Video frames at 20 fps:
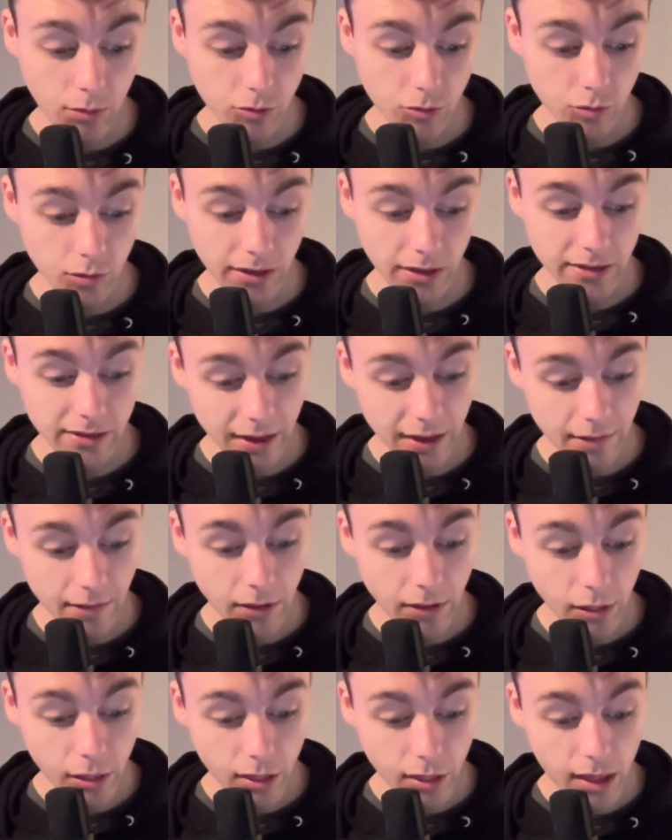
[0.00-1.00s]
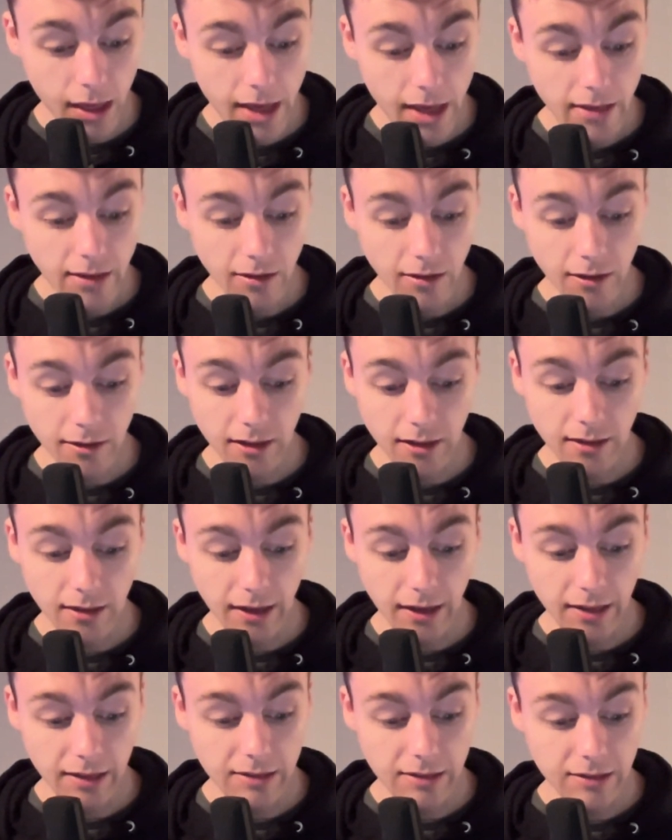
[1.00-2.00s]
27th, the London
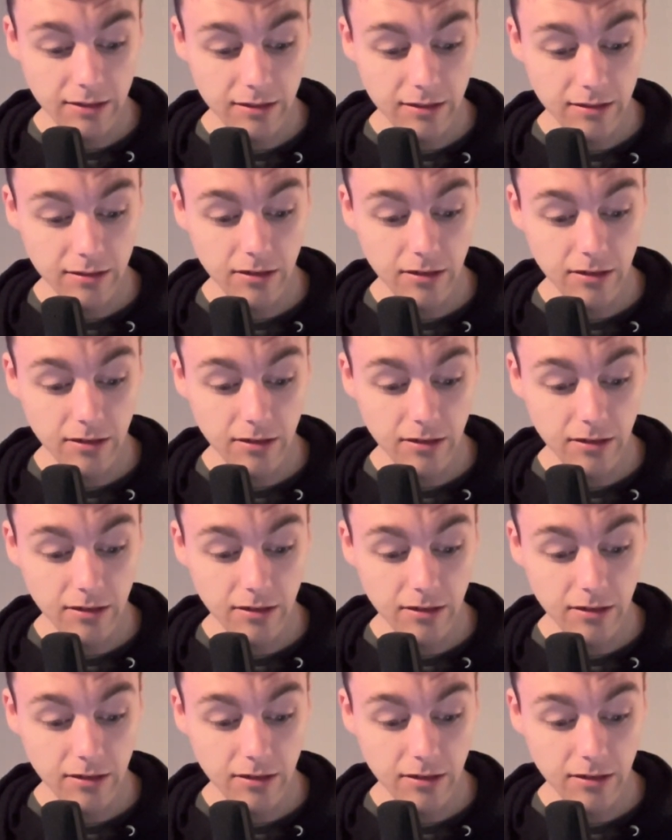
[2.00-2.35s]
Knights